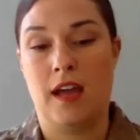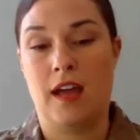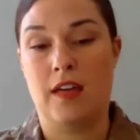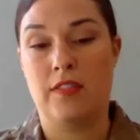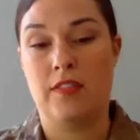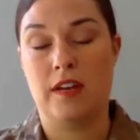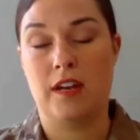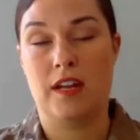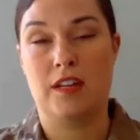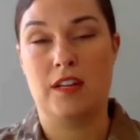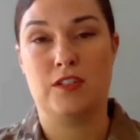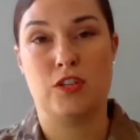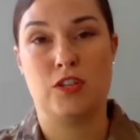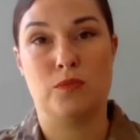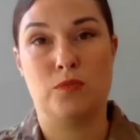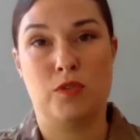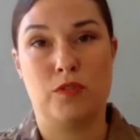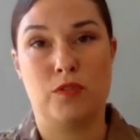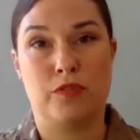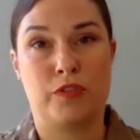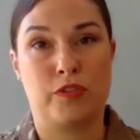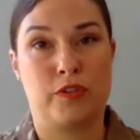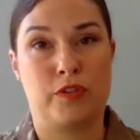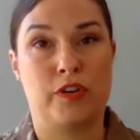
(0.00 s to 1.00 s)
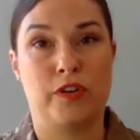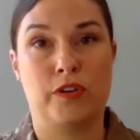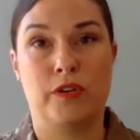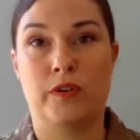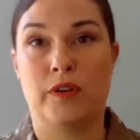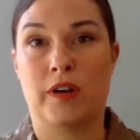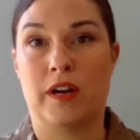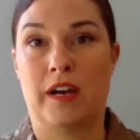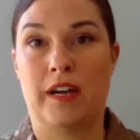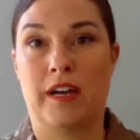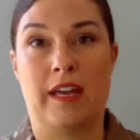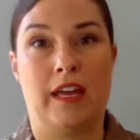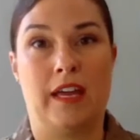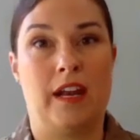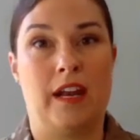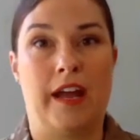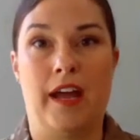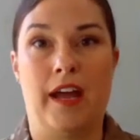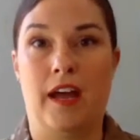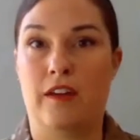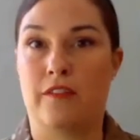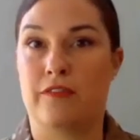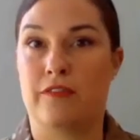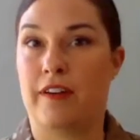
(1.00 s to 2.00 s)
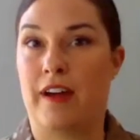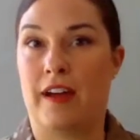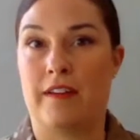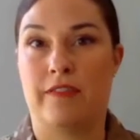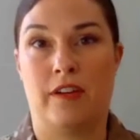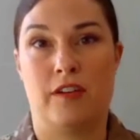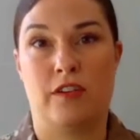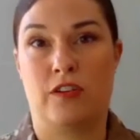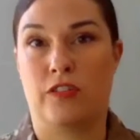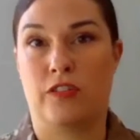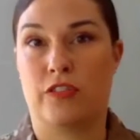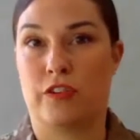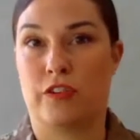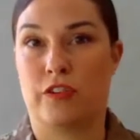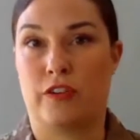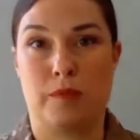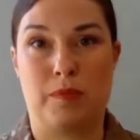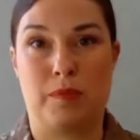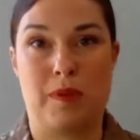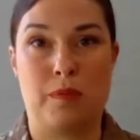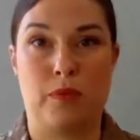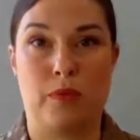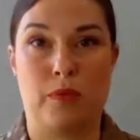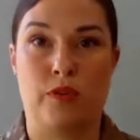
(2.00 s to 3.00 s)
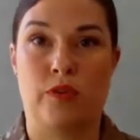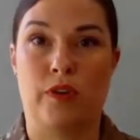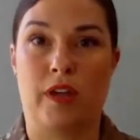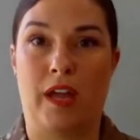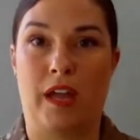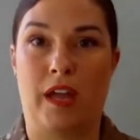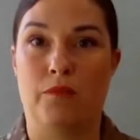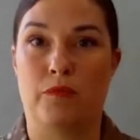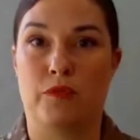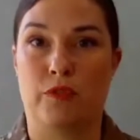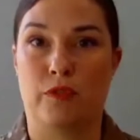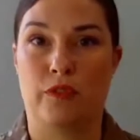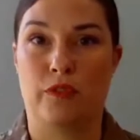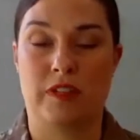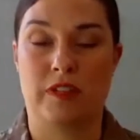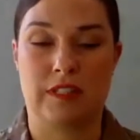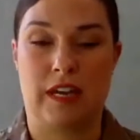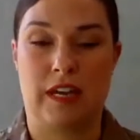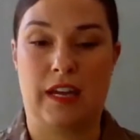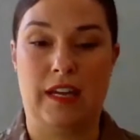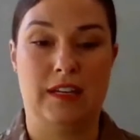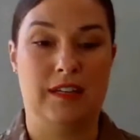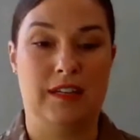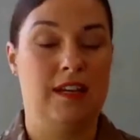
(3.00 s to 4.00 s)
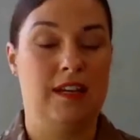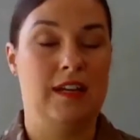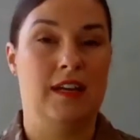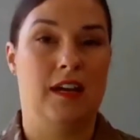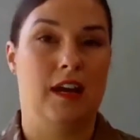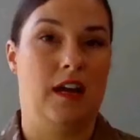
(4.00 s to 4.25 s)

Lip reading: And then as you move through, again, I had 530 people who came through the site.